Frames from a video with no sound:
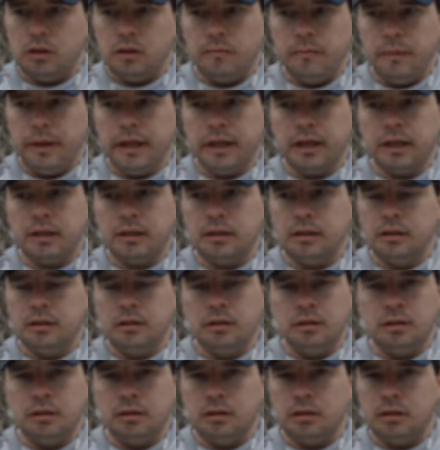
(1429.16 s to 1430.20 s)
Man,
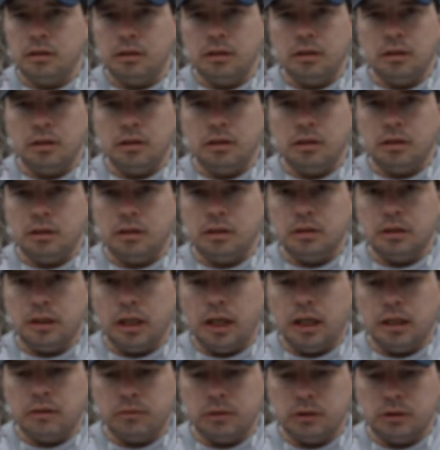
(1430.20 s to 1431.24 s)

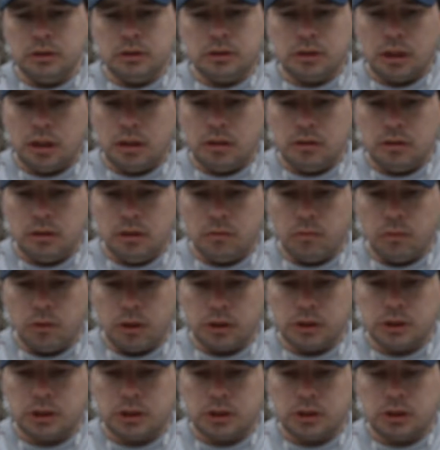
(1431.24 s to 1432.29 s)
that was the
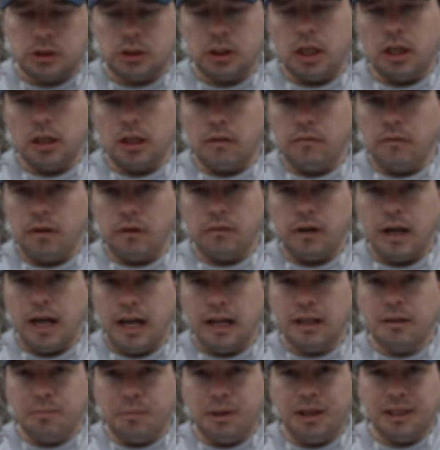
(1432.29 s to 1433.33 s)
worst shock I've ever
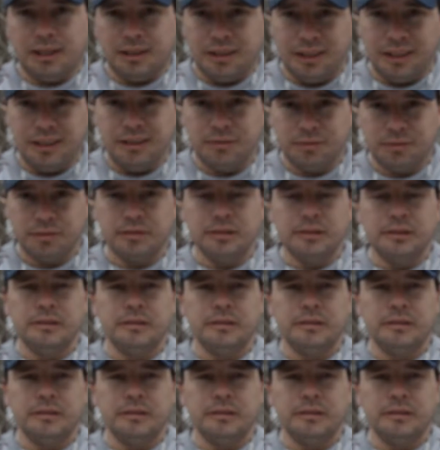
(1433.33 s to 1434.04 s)
had in my life.